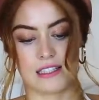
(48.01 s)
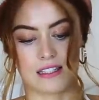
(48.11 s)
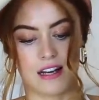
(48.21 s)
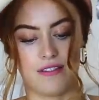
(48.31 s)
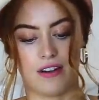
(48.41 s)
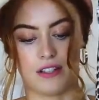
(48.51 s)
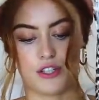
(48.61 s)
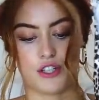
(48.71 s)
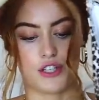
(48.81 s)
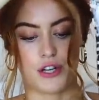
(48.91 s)
It's kind of hard to
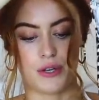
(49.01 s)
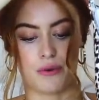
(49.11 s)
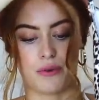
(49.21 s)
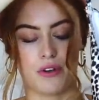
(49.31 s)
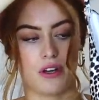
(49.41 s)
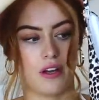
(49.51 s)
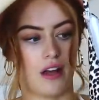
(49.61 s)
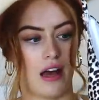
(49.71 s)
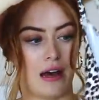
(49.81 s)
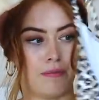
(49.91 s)
show,
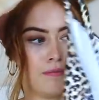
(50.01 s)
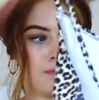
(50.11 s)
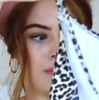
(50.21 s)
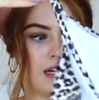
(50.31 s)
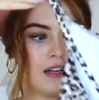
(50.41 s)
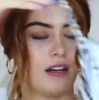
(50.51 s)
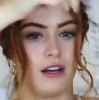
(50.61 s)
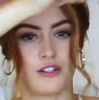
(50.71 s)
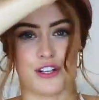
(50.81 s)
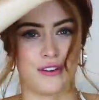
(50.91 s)
but
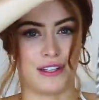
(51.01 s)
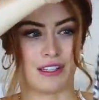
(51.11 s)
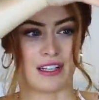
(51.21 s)
I'll show it in the